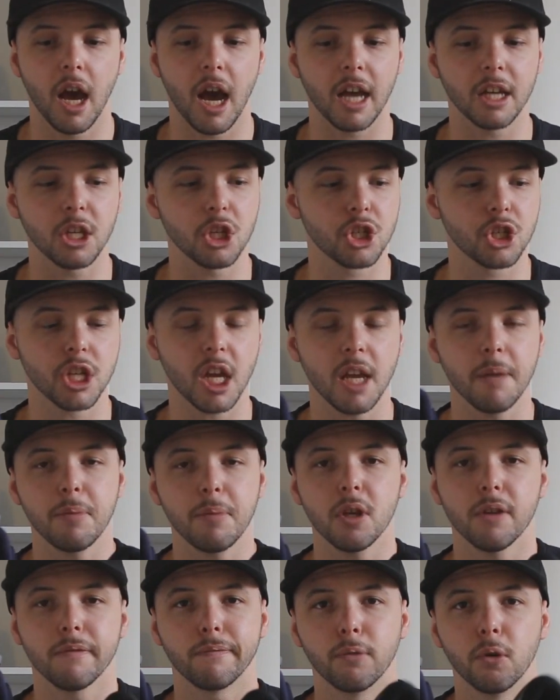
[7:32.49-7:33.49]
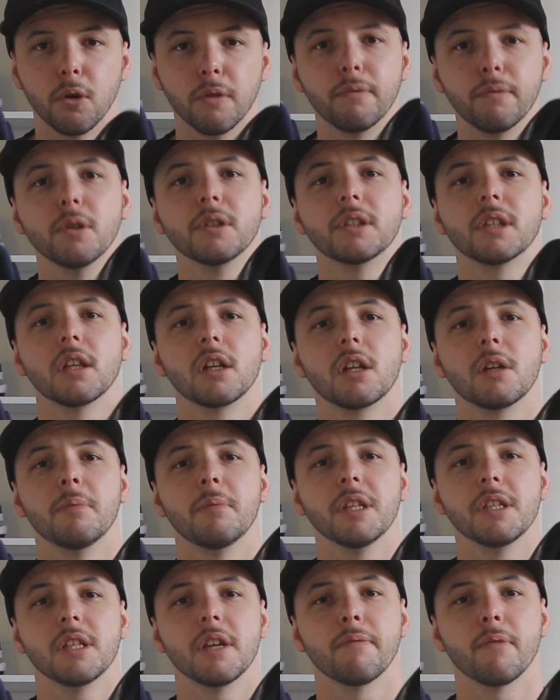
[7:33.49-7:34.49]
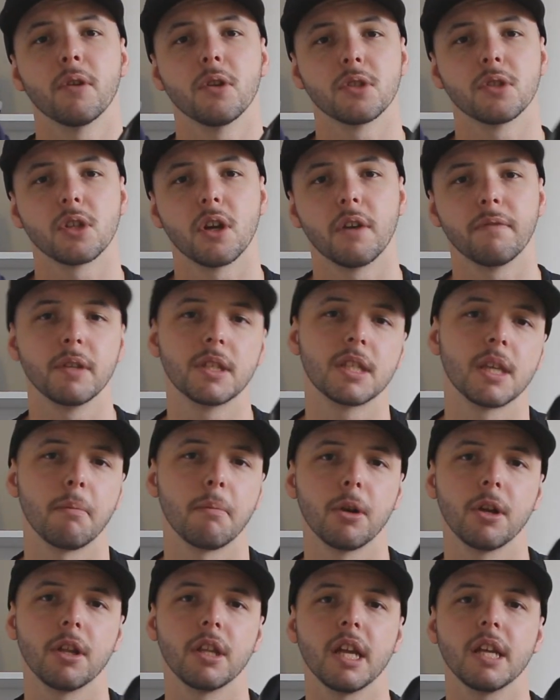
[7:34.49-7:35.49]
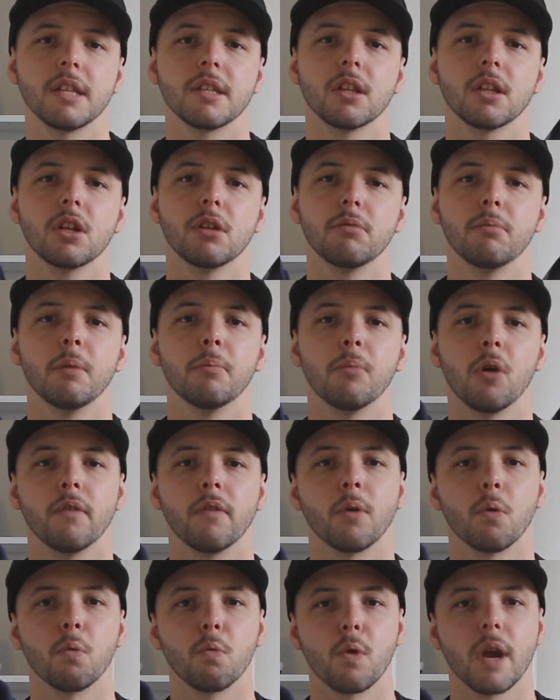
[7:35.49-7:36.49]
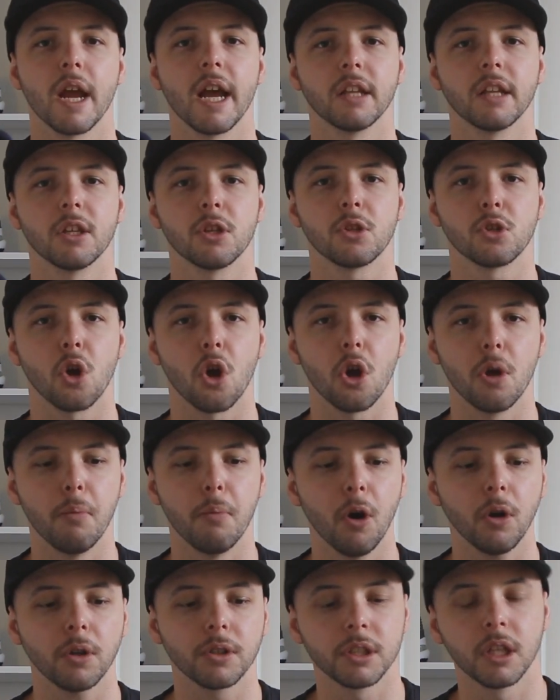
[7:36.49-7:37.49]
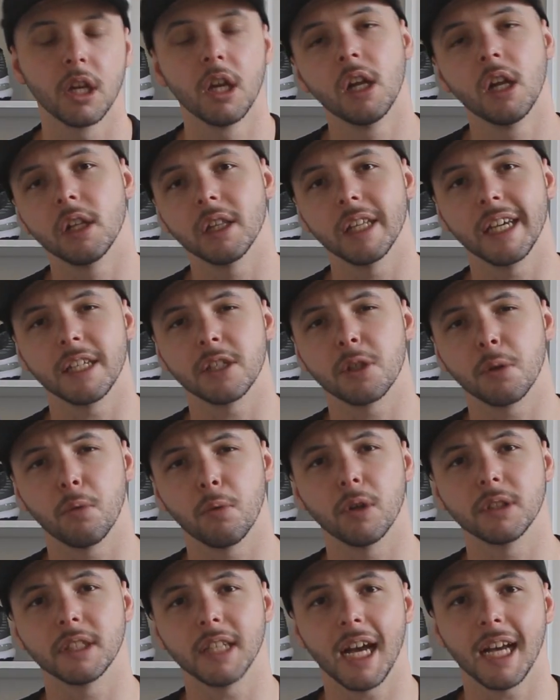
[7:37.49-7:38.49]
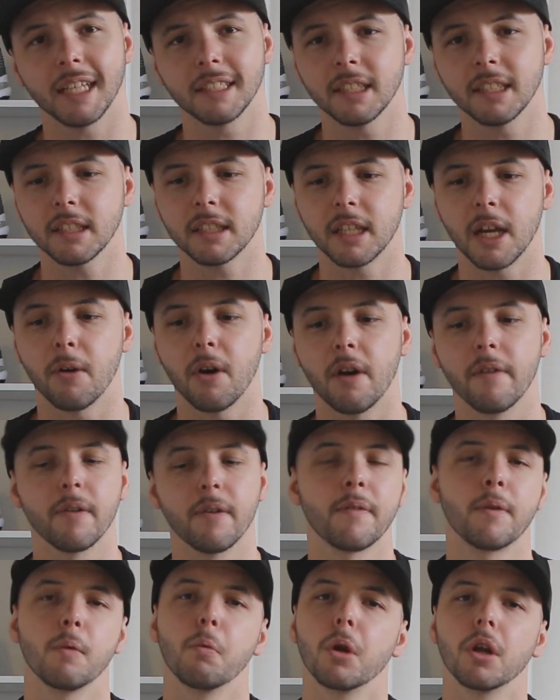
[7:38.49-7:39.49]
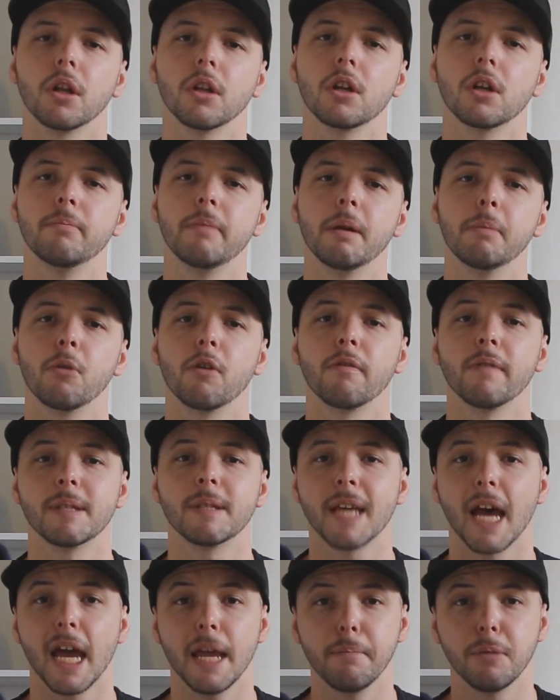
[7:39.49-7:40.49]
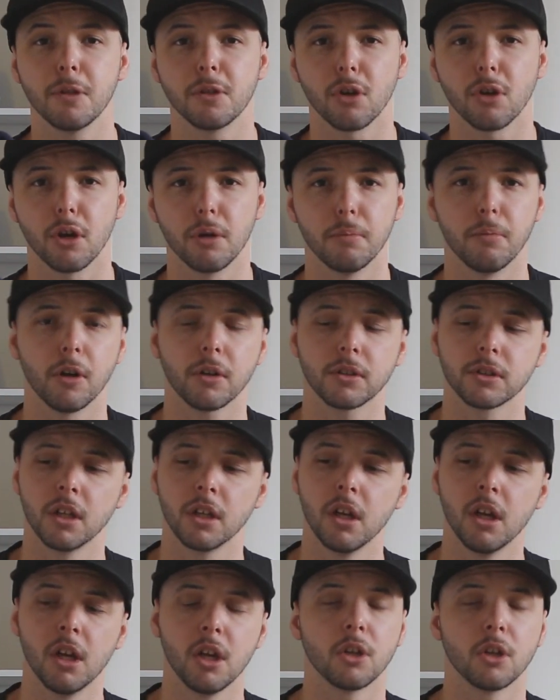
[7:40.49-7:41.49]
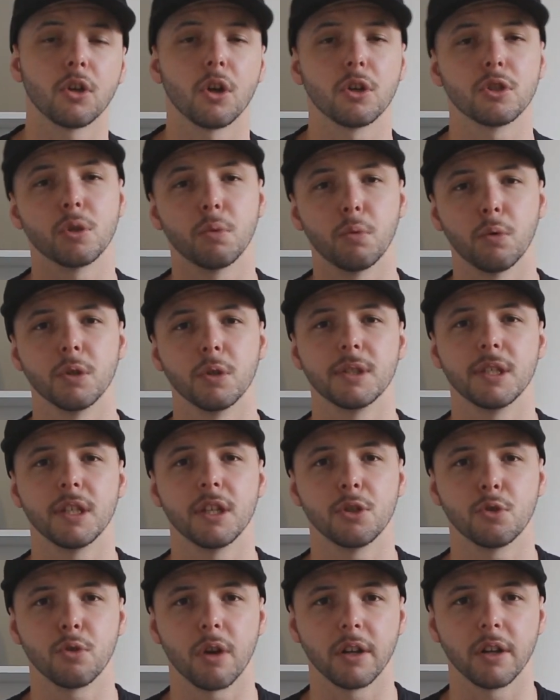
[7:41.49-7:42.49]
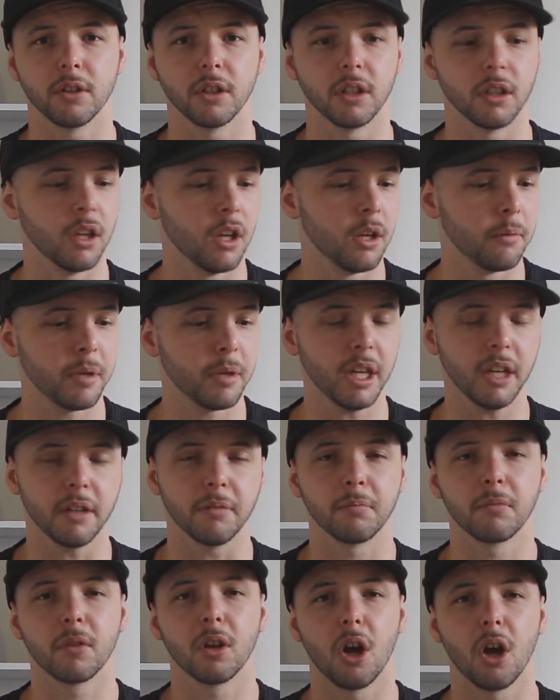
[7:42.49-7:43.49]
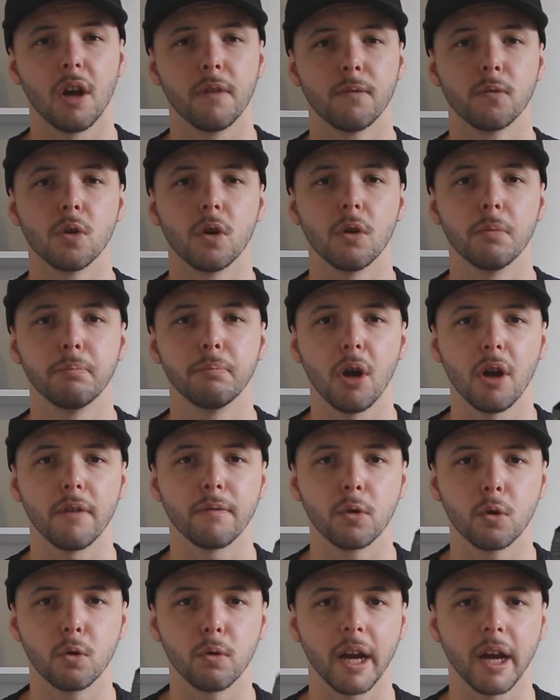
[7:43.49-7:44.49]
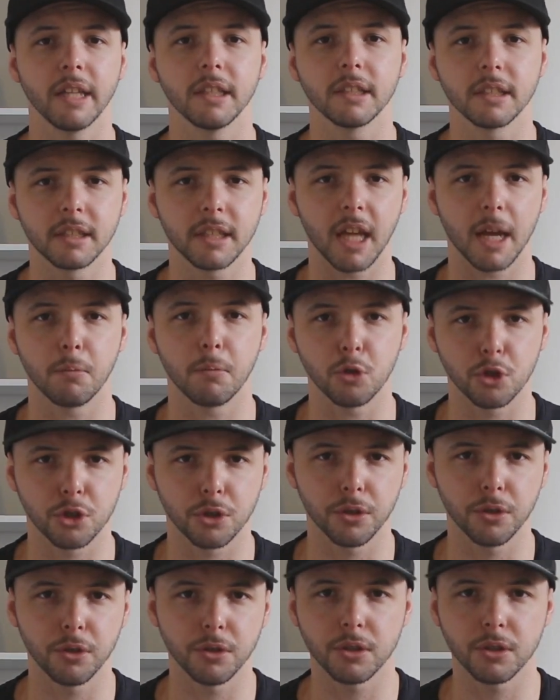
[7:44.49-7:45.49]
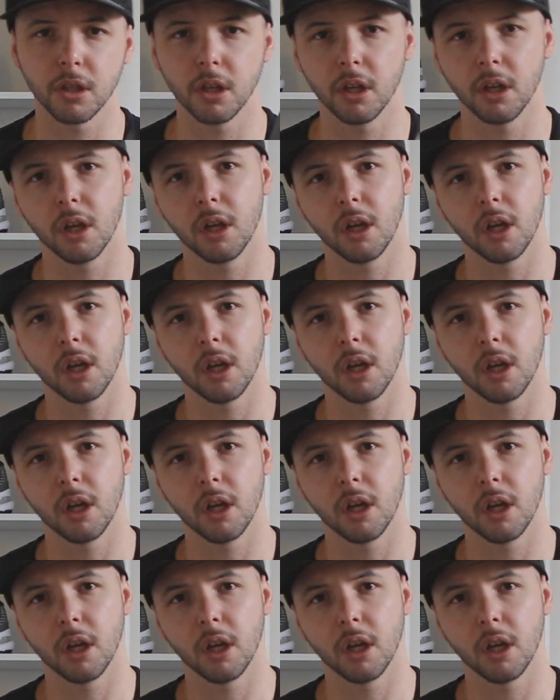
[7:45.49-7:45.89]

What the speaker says: Your shape of your forefoot's a little bit different. So if you're someone who needs a little bit more of a rounded toe box, lean towards Asics. However, if you want a little bit more of a tapered toe box, go towards the Adrenaline. But yeah, overall, both great stable shoes.